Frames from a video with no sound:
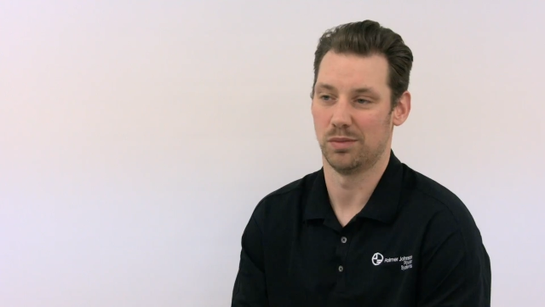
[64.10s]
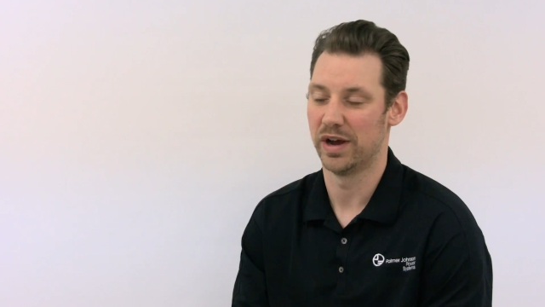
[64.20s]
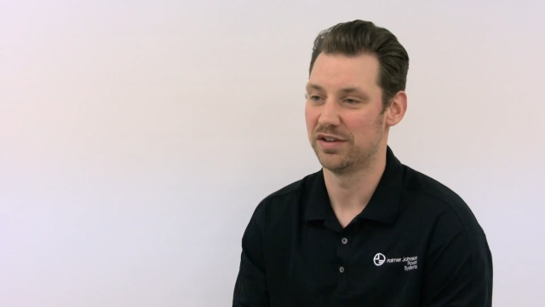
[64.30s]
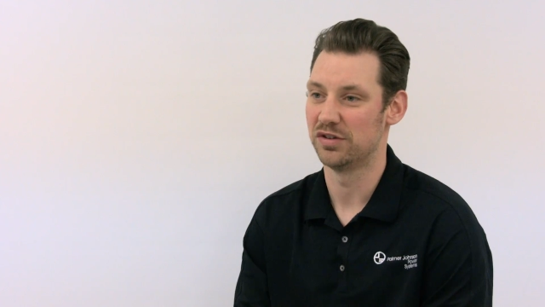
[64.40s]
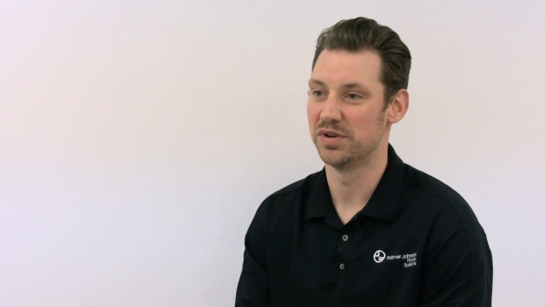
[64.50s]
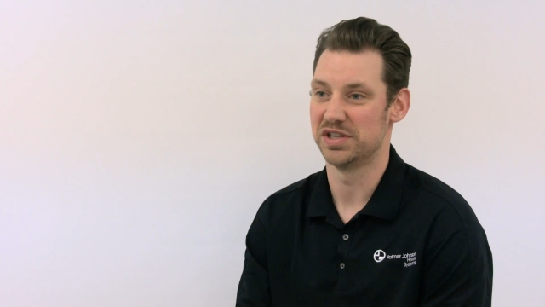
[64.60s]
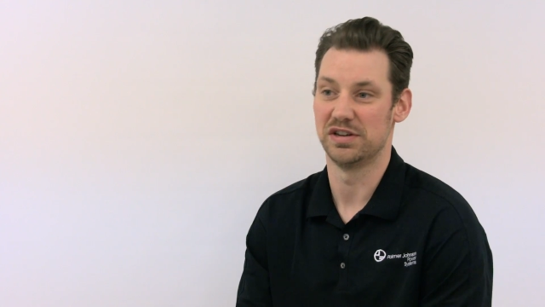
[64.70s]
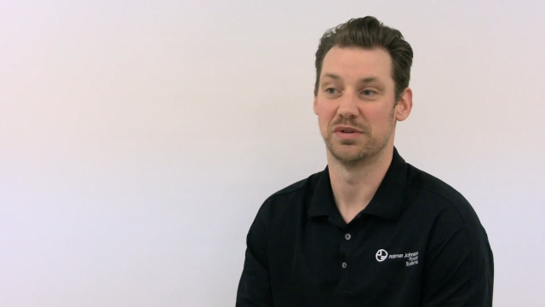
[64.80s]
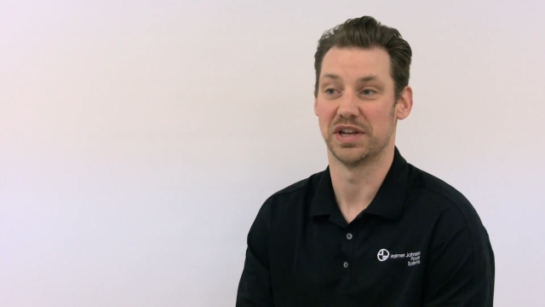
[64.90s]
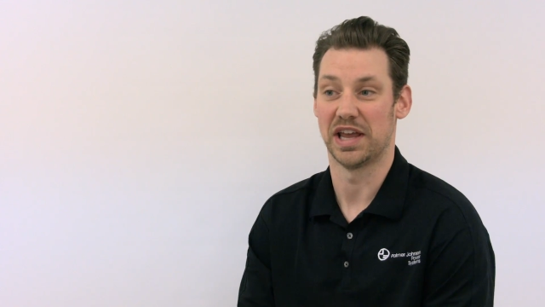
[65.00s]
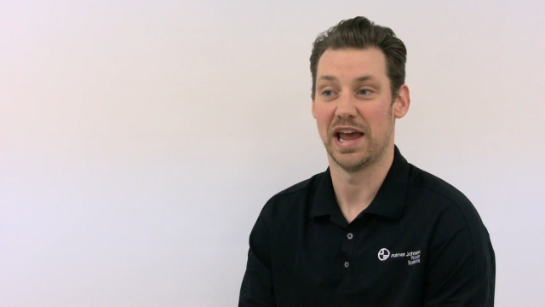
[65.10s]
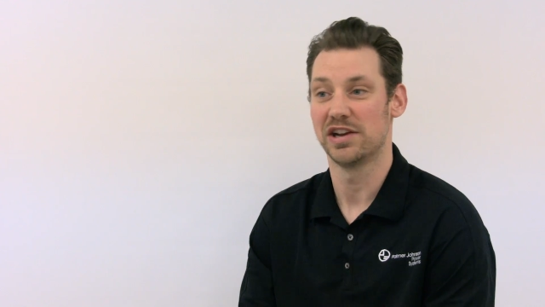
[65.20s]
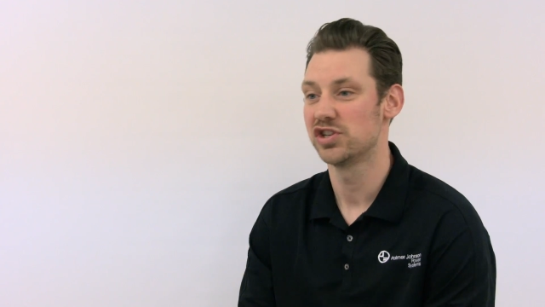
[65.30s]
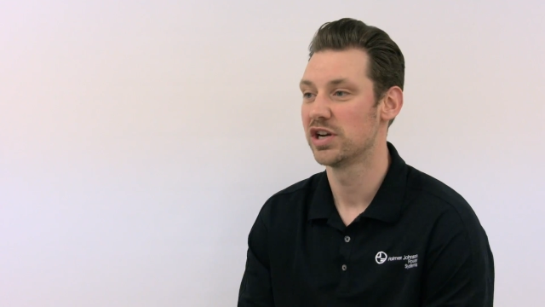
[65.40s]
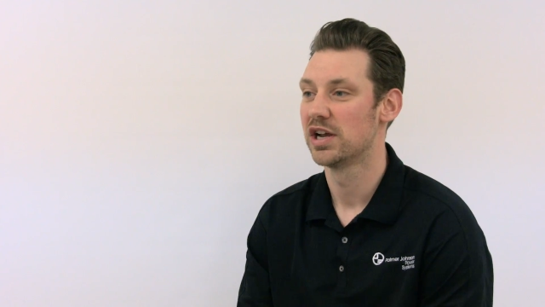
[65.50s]
way too easy to
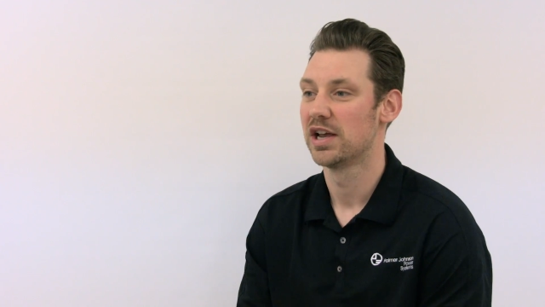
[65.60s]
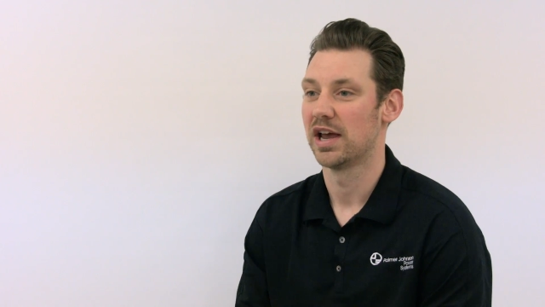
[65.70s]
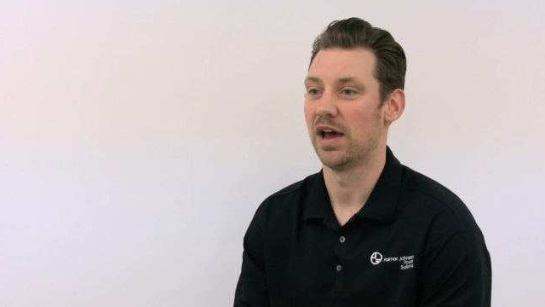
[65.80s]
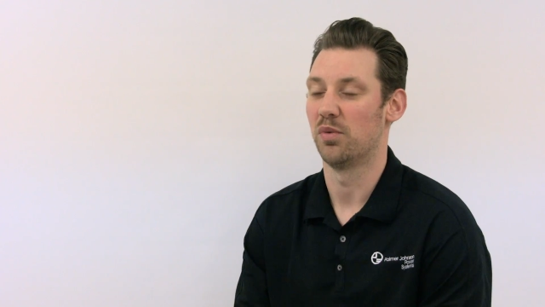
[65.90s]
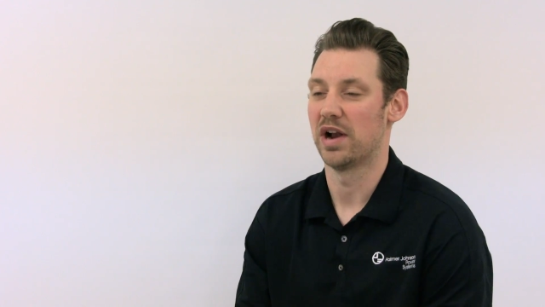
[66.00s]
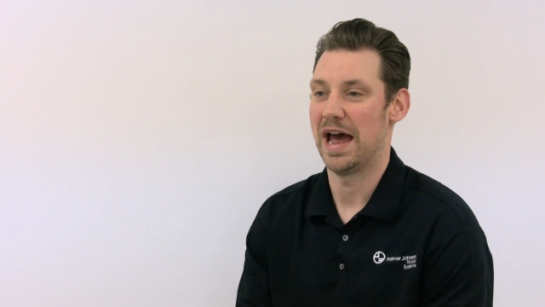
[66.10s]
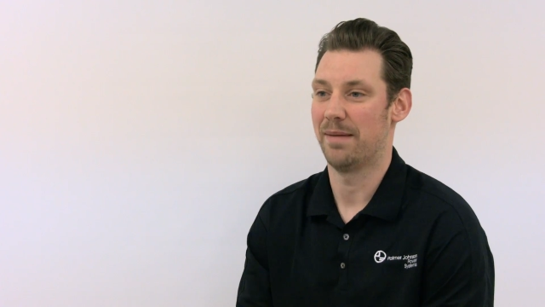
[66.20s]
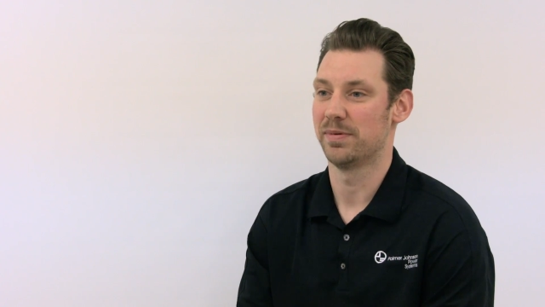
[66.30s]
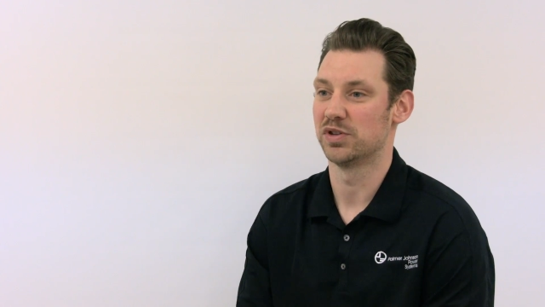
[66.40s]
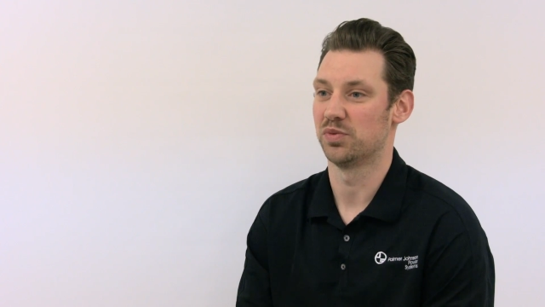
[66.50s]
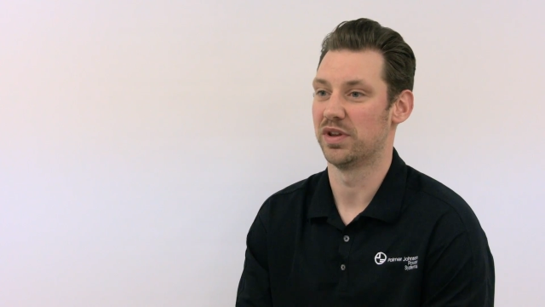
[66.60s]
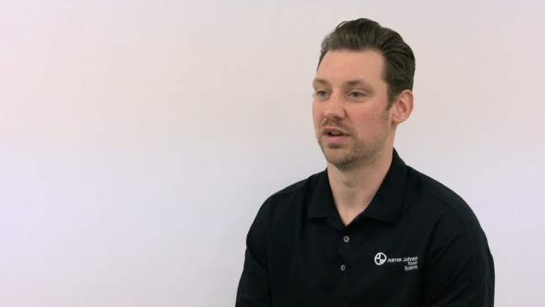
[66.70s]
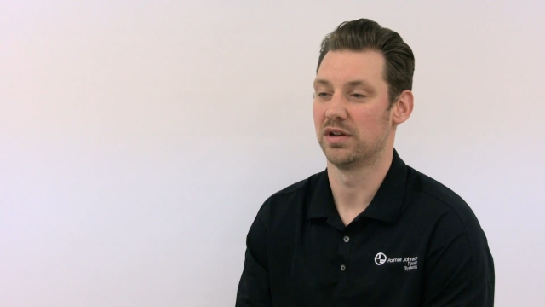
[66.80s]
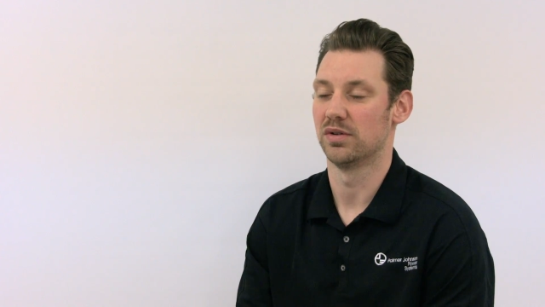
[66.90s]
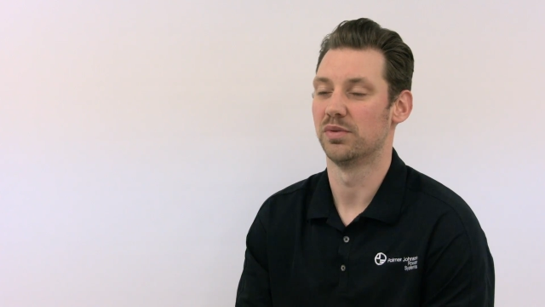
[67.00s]
engage. And what happens
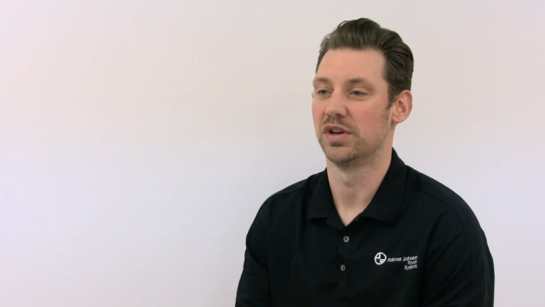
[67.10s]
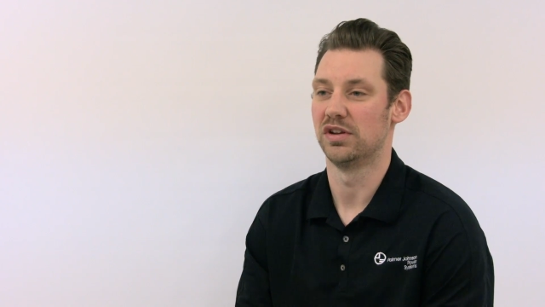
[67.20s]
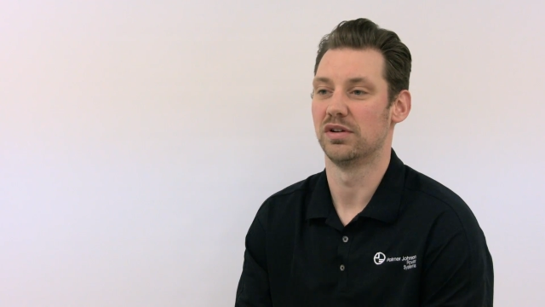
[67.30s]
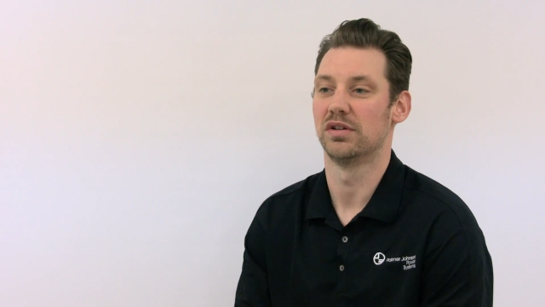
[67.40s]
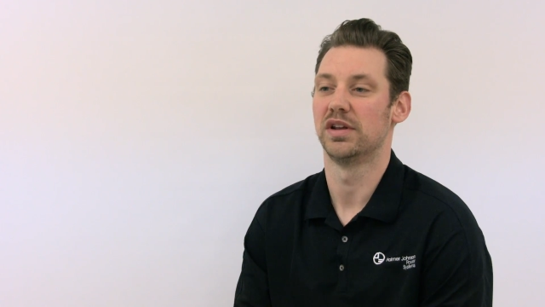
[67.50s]
when you